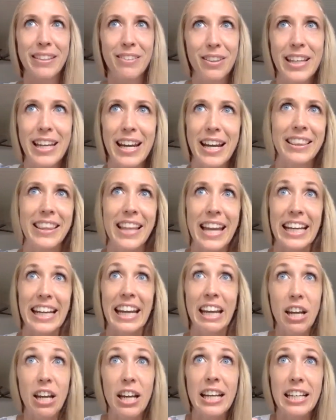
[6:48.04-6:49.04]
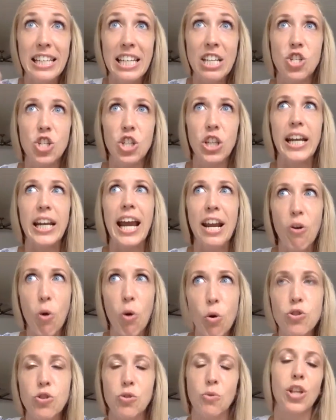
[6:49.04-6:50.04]
like initially and
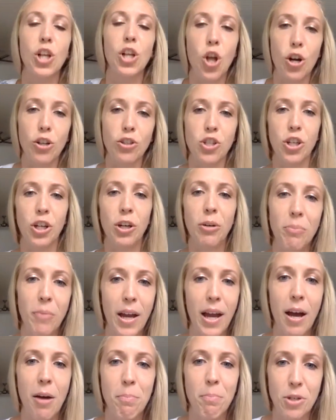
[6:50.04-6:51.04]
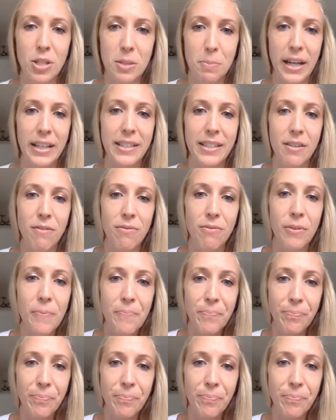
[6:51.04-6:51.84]
also in the long term perspective?